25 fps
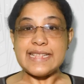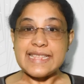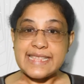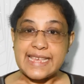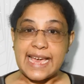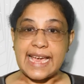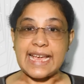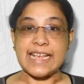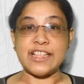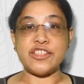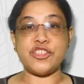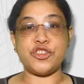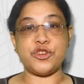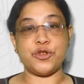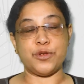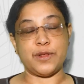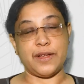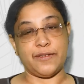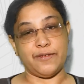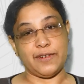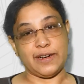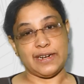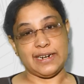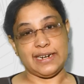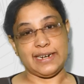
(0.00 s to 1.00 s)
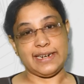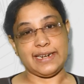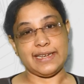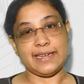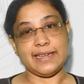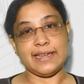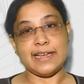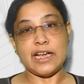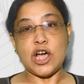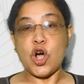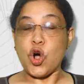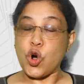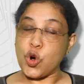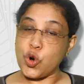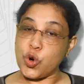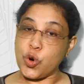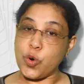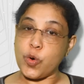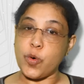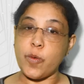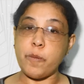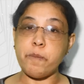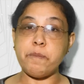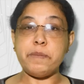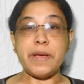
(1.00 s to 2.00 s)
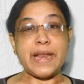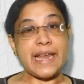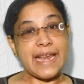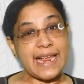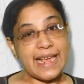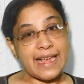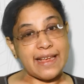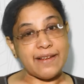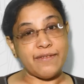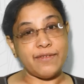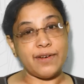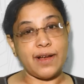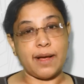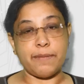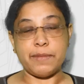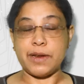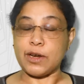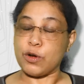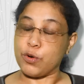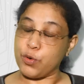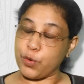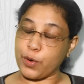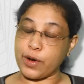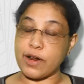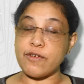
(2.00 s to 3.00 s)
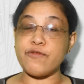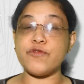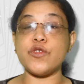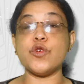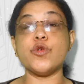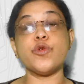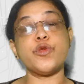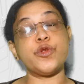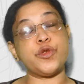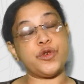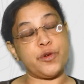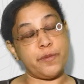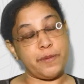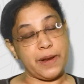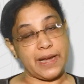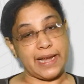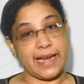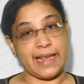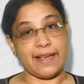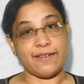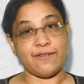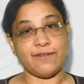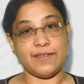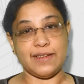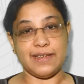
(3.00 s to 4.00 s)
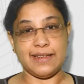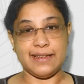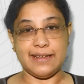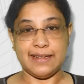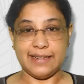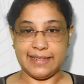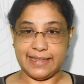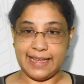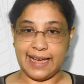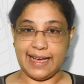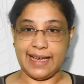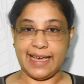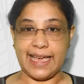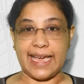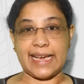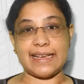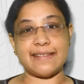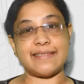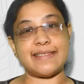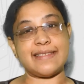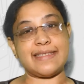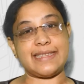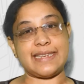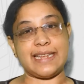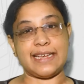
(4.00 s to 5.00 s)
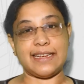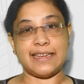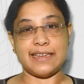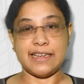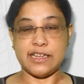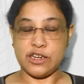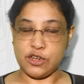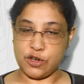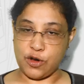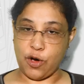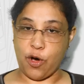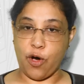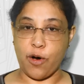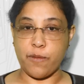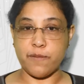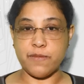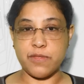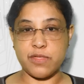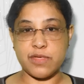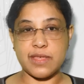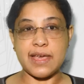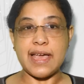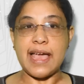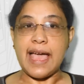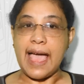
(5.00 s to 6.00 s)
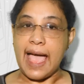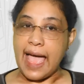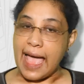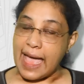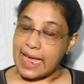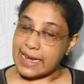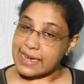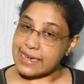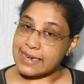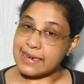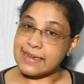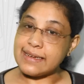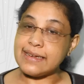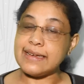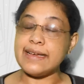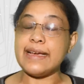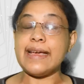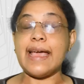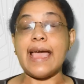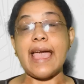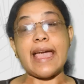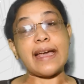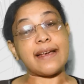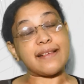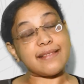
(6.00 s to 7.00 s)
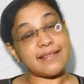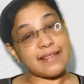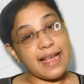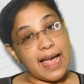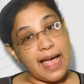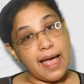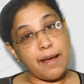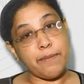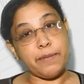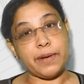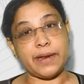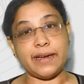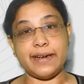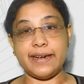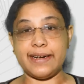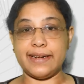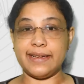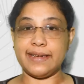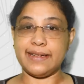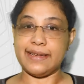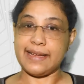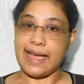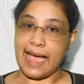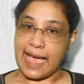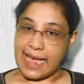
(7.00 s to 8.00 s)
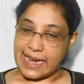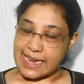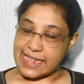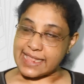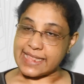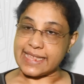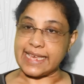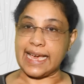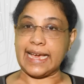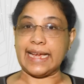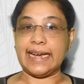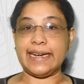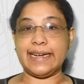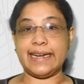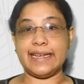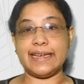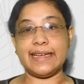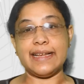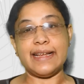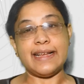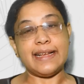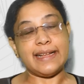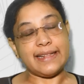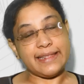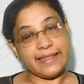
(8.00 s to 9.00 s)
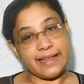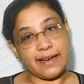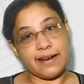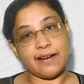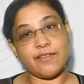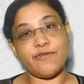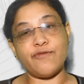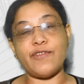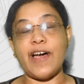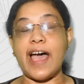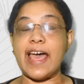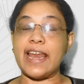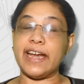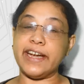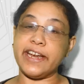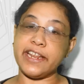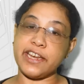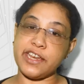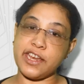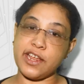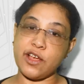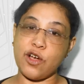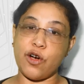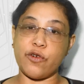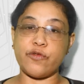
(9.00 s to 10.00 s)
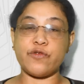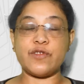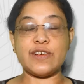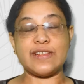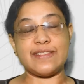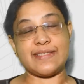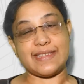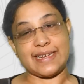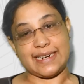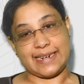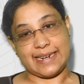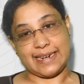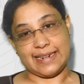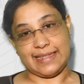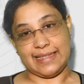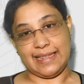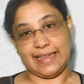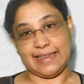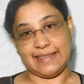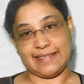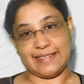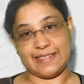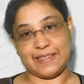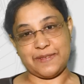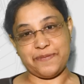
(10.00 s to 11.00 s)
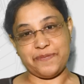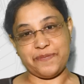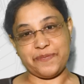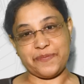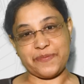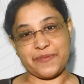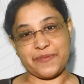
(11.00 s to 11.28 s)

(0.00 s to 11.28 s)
change to the world, who refused to believe the existing norms and examined and checked the validity of certain things.